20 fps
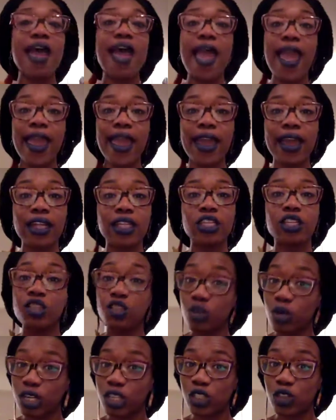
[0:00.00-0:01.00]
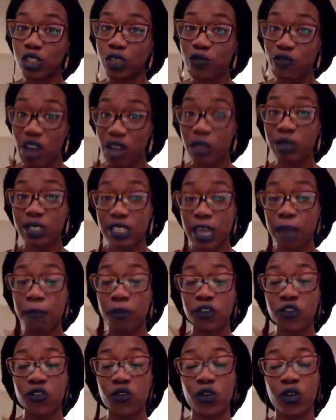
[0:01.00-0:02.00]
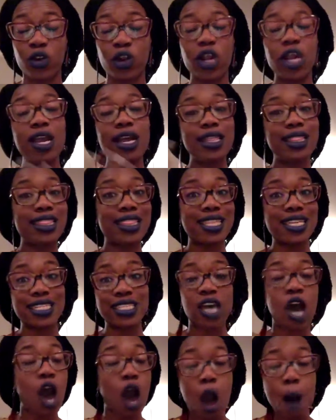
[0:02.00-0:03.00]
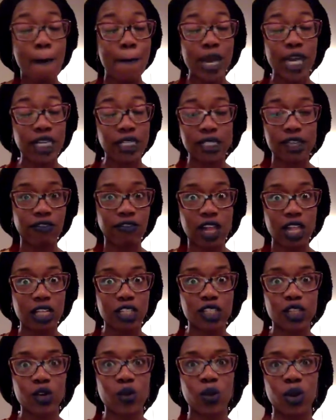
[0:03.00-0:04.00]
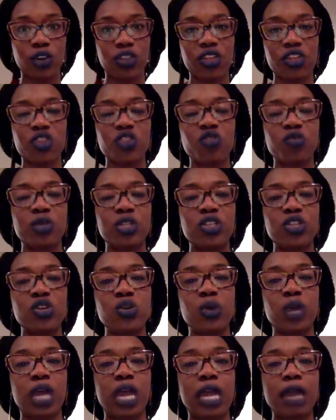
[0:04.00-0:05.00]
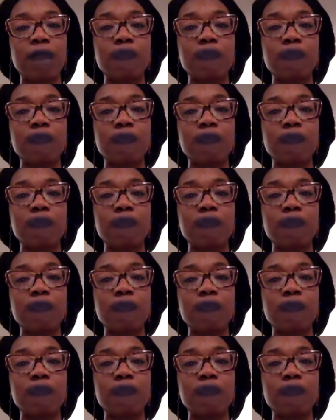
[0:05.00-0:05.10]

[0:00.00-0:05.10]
and you'll get your final stipends for this amazing volunteer work that you've been doing.